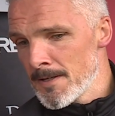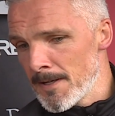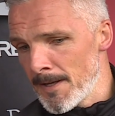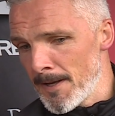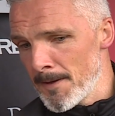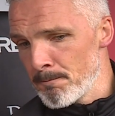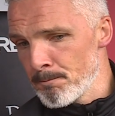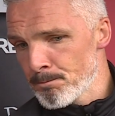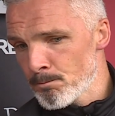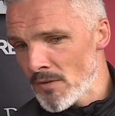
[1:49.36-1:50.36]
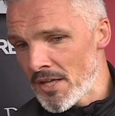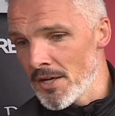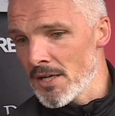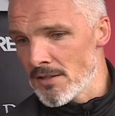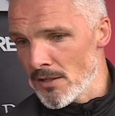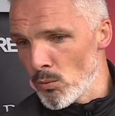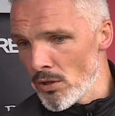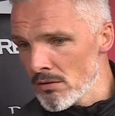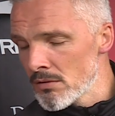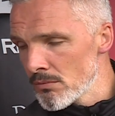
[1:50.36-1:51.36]
Um, in an ideal
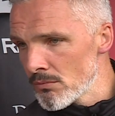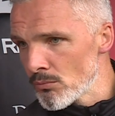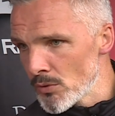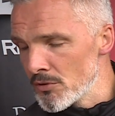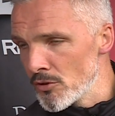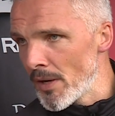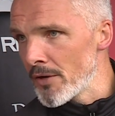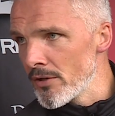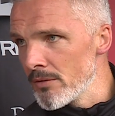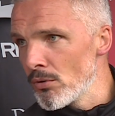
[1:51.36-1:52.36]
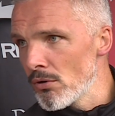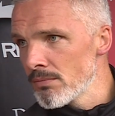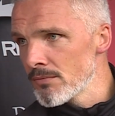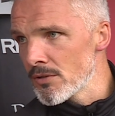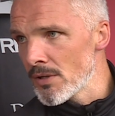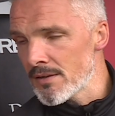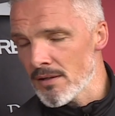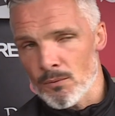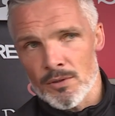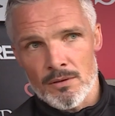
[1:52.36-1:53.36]
world, we would do better on the ball. You know, I
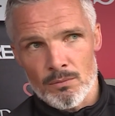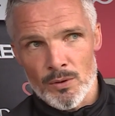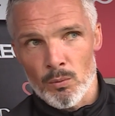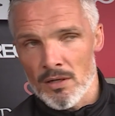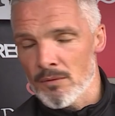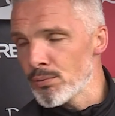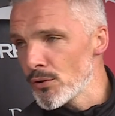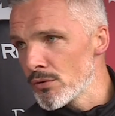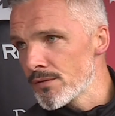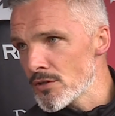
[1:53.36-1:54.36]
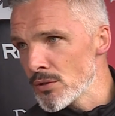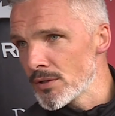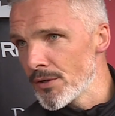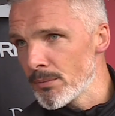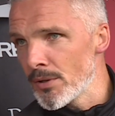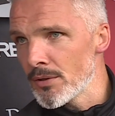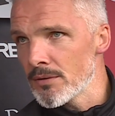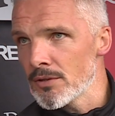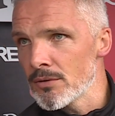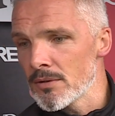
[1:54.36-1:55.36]
think we, we will improve. There's no doubt about
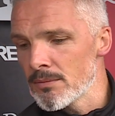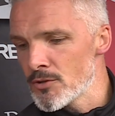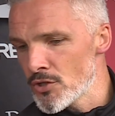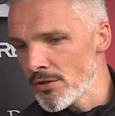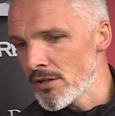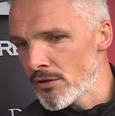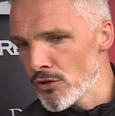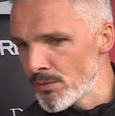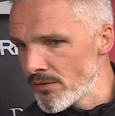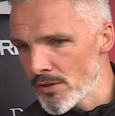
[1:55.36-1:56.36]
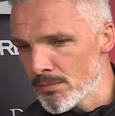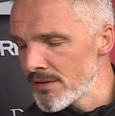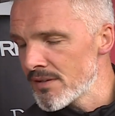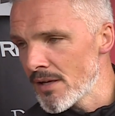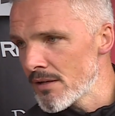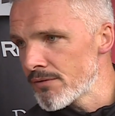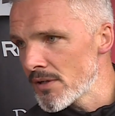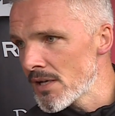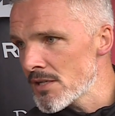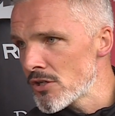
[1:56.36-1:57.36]
it. You know, the majority of the group have only been together for
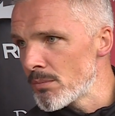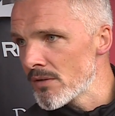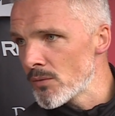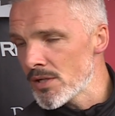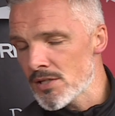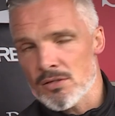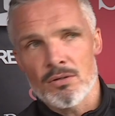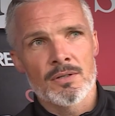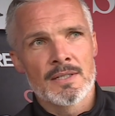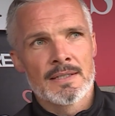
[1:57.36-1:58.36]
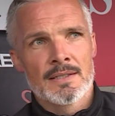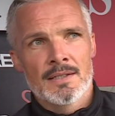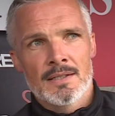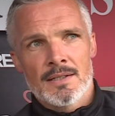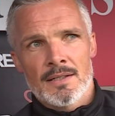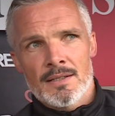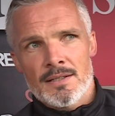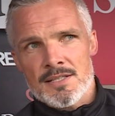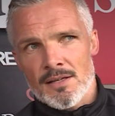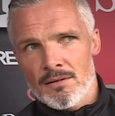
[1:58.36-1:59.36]
the last couple of weeks, so
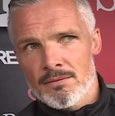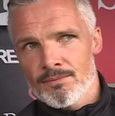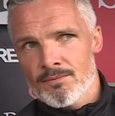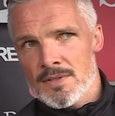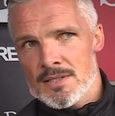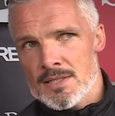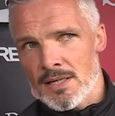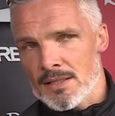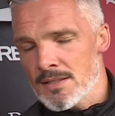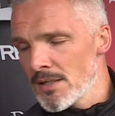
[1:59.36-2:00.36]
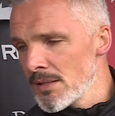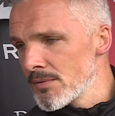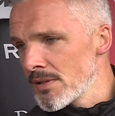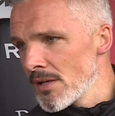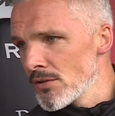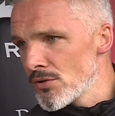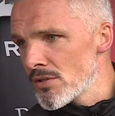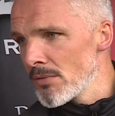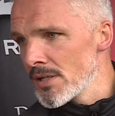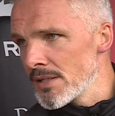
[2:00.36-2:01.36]
they're still taking time to get used
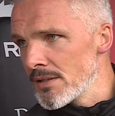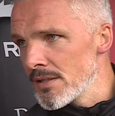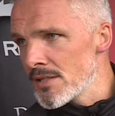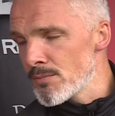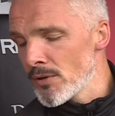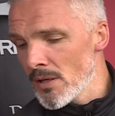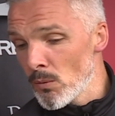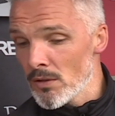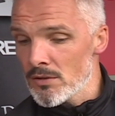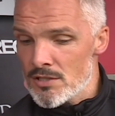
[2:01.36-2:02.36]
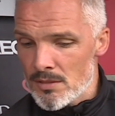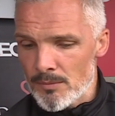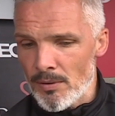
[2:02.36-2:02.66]
to my ideas. But I want us to be